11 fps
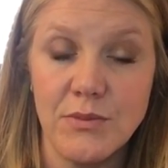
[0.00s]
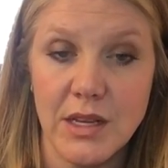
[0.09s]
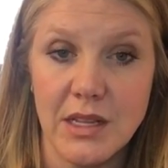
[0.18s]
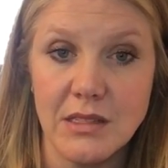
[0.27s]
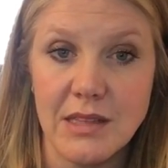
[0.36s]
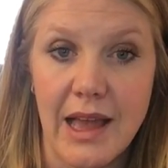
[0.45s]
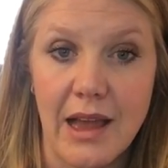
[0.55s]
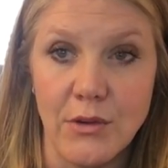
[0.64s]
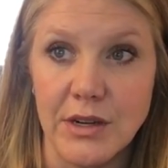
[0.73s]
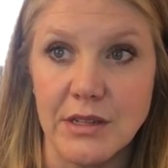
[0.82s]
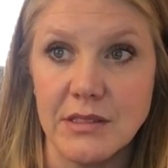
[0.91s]
minutes,
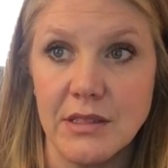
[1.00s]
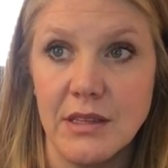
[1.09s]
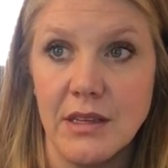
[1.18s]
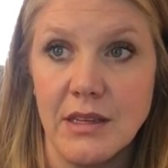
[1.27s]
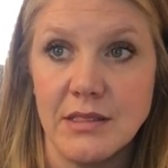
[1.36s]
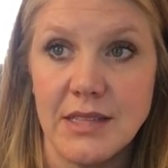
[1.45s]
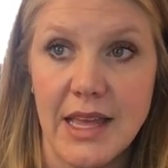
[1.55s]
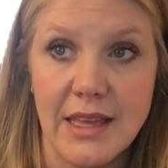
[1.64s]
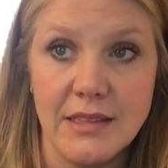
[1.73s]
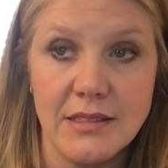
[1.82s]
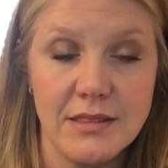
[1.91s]
hours,
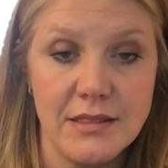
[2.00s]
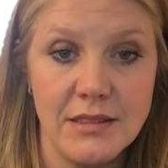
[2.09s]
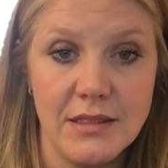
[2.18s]
days,